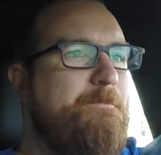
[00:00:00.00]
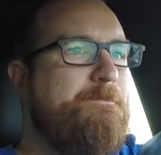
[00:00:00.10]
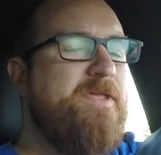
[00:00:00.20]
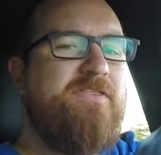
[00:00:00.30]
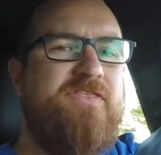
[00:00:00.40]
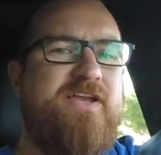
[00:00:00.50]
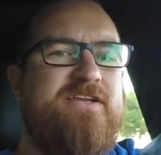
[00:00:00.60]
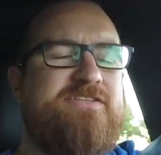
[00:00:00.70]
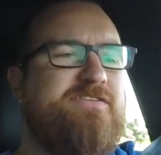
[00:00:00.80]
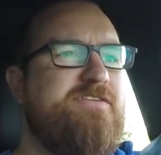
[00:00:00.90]
Another thing
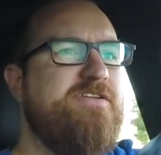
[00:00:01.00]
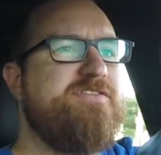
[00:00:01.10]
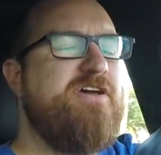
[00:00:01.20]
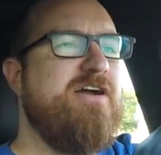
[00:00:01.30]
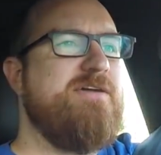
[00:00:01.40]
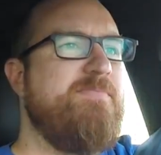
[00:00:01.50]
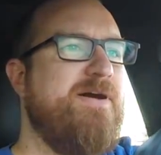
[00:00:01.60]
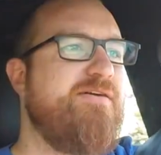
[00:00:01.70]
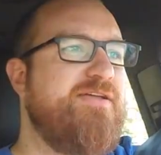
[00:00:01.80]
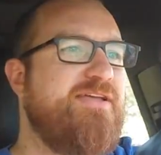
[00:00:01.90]
to talk
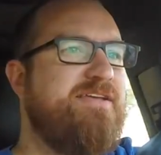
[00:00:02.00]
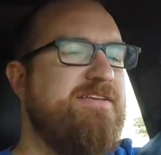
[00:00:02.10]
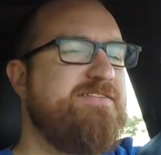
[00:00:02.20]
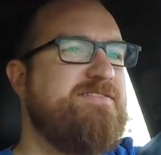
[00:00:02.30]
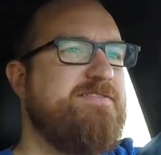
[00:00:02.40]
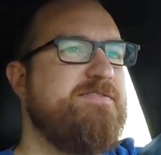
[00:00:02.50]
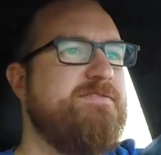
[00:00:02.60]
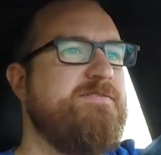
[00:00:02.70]
about is